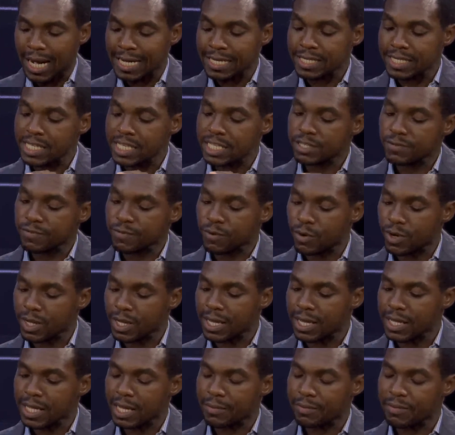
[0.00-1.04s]
these
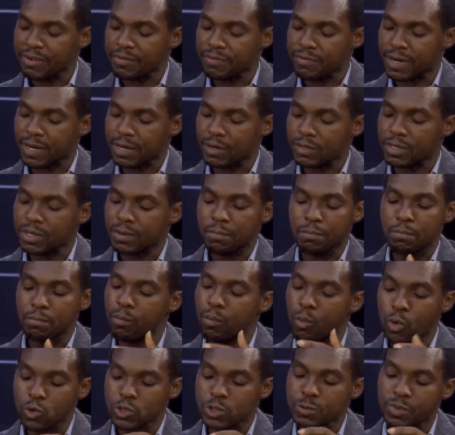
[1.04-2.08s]
fungi can be found,
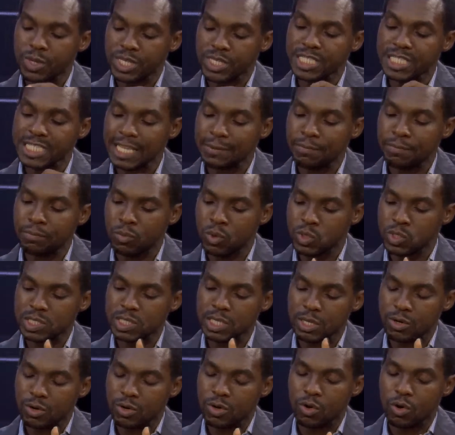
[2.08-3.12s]
most places they
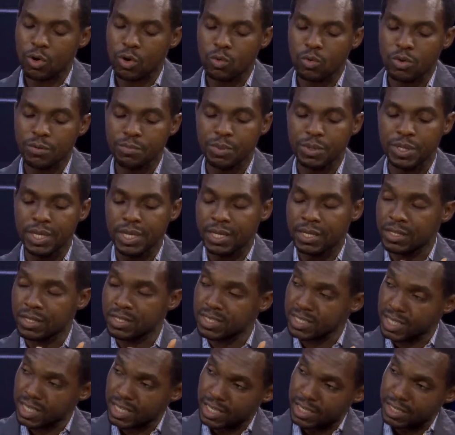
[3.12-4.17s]
mostly occur would be in the
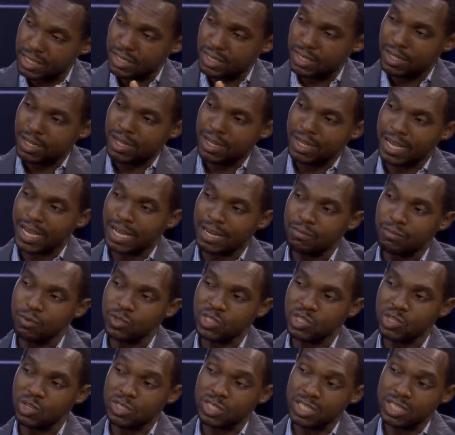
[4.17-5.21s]
skin and
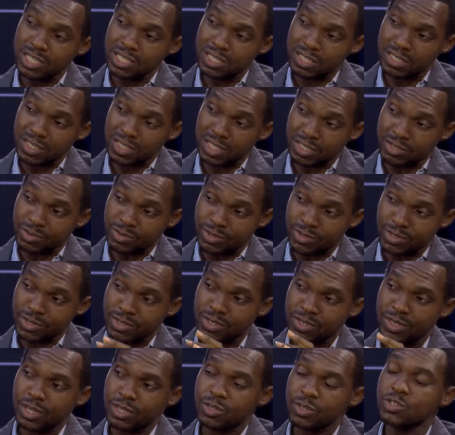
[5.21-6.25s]
mostly underneath the nails.
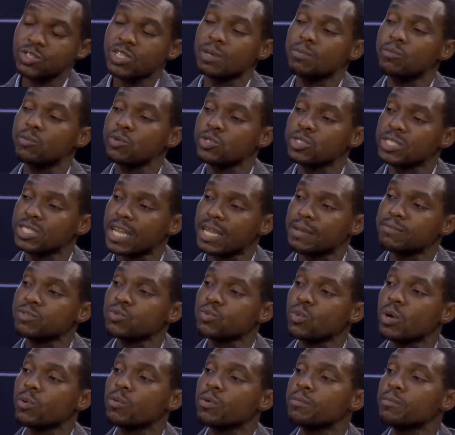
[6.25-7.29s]
Those are most times
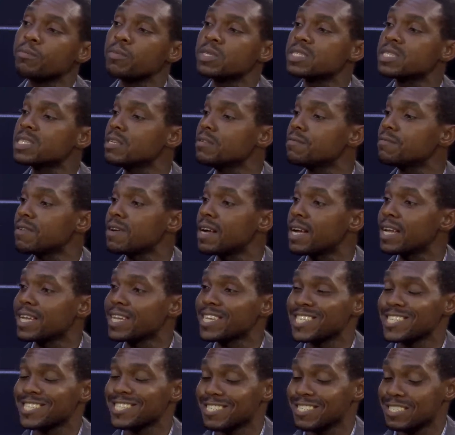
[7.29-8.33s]
where we'd mostly
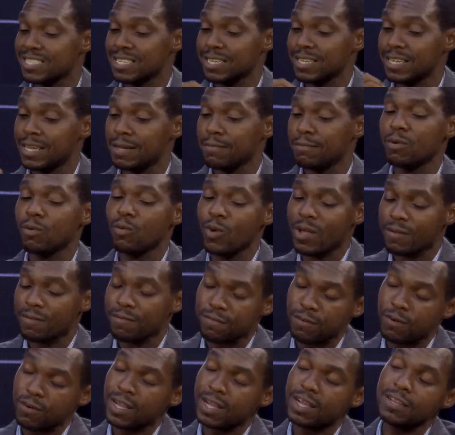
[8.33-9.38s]
find, and where
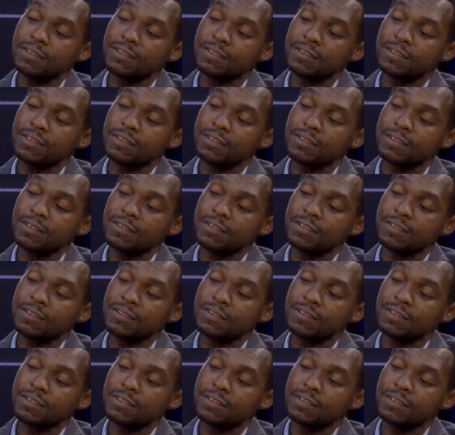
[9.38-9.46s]
fungal